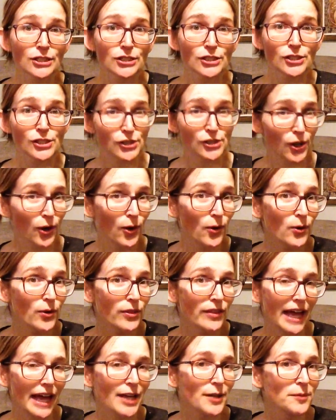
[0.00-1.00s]
so
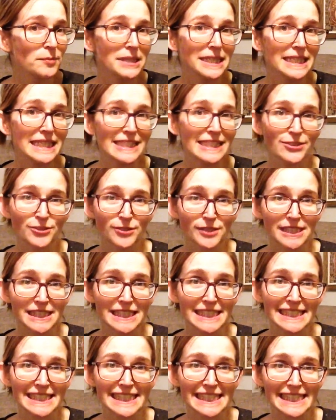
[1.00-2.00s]
that'll be
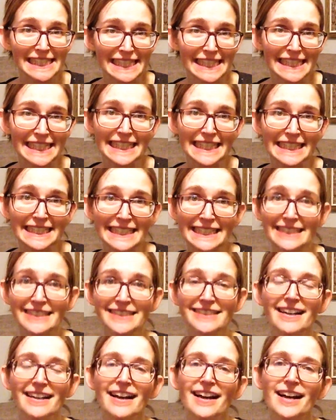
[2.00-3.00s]
interesting to see
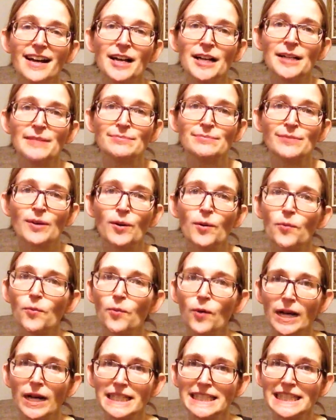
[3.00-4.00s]

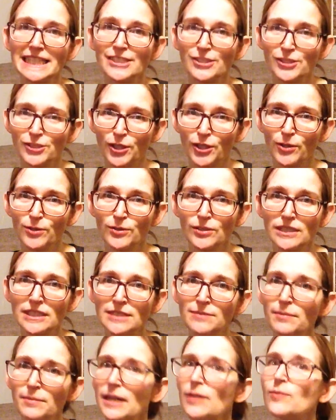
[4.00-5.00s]
what is
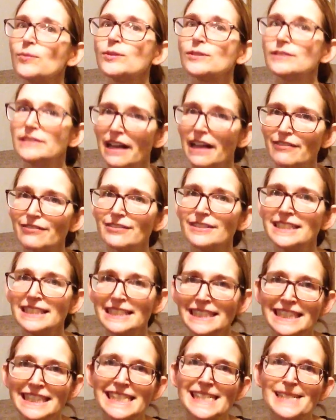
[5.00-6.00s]
chosen, but we'll
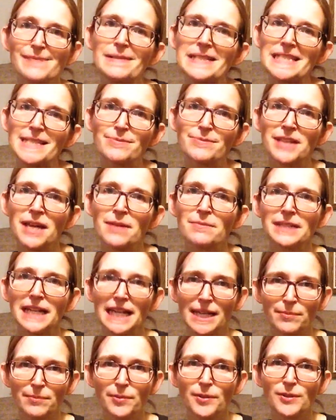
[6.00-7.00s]
definitely spend some time in
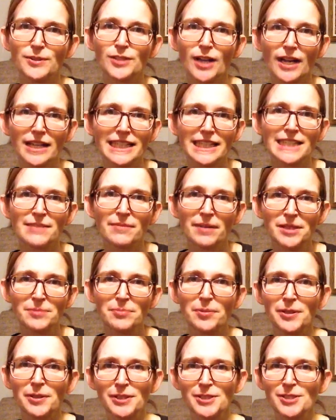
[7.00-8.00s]
April talking about
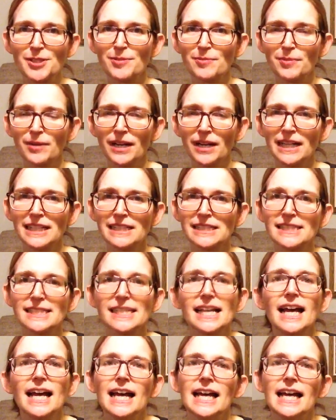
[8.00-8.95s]
the Pulitzer Prize,